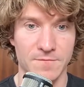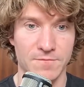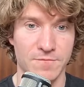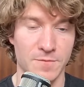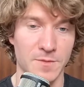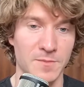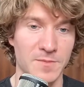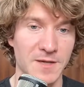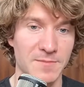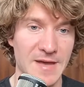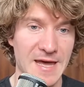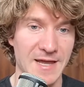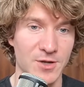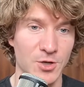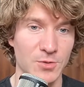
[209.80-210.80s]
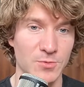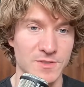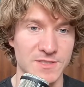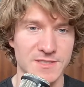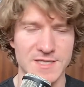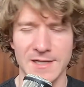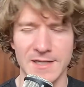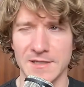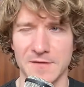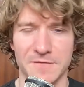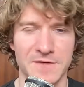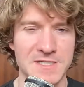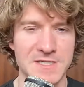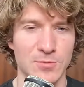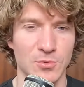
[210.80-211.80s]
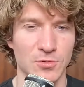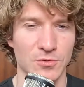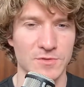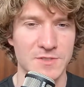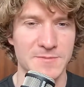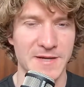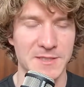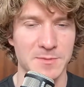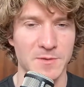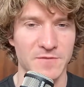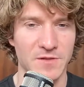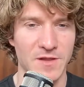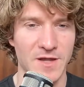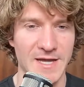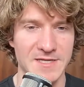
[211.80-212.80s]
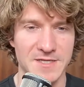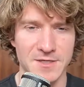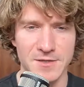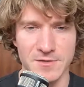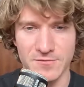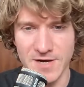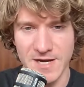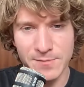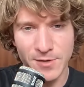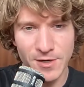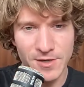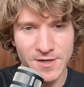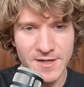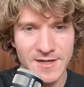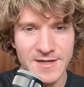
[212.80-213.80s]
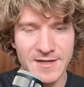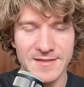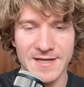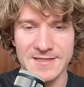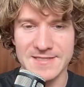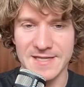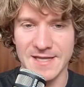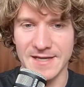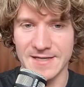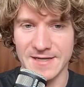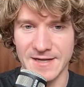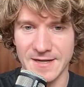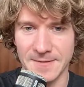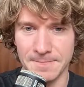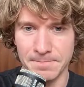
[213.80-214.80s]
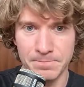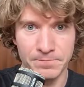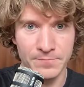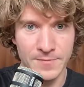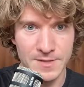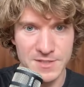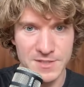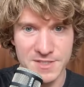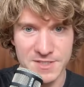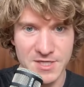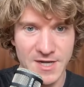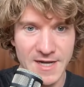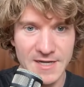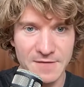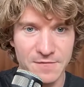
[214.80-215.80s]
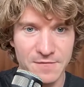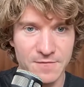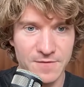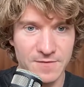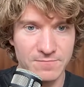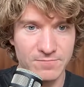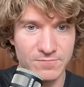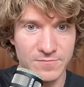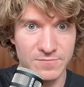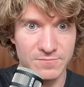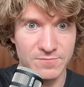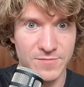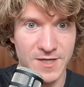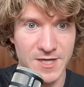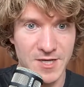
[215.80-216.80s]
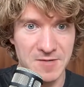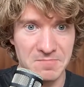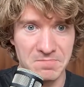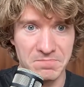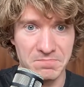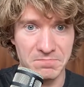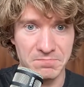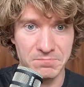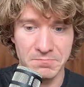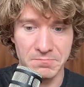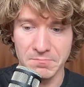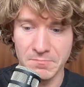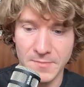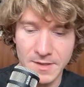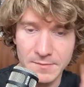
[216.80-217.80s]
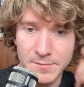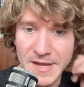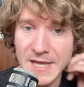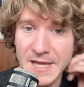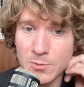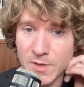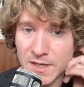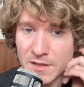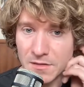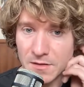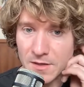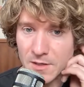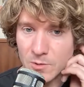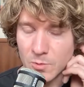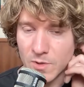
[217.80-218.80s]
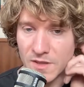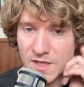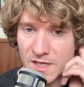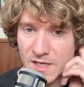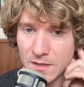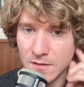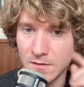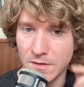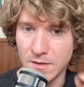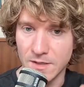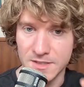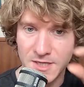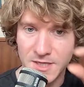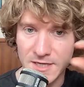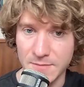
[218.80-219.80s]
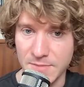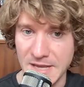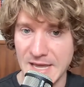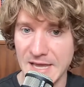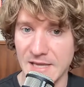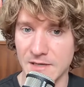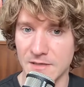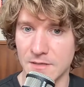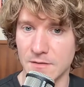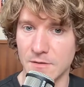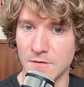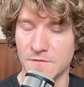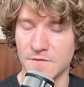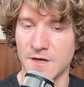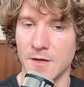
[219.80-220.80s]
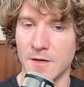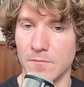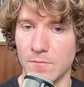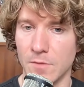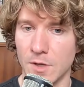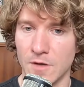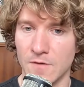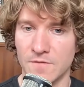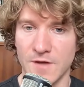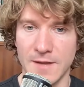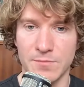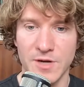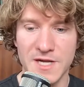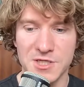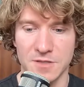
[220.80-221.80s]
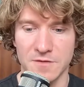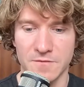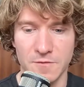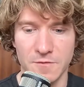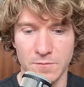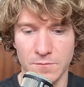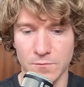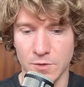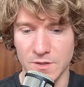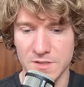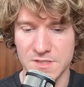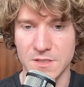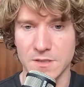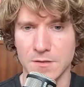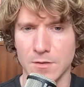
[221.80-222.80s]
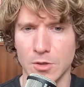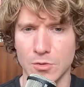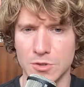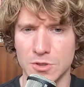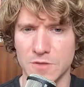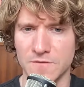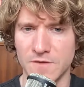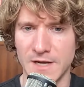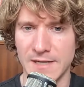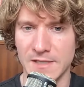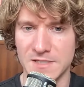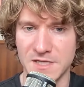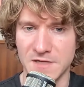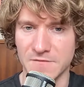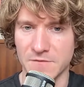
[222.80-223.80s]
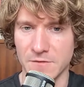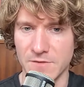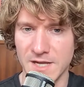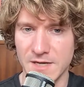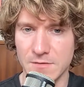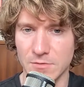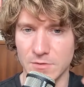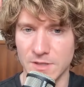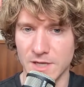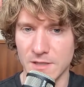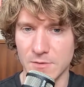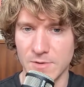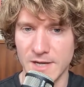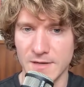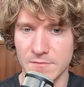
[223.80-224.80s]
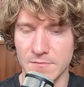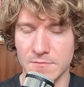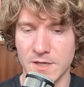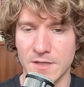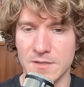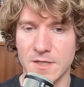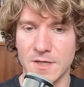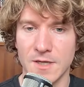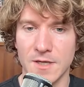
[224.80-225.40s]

from the Big Bang onwards. It's kind of like the visible spectrum of light. The rainbow? That's like just a tiny bandwidth within a tiny band of vibration from what is it, ultraviolet to infrared, or the other way around,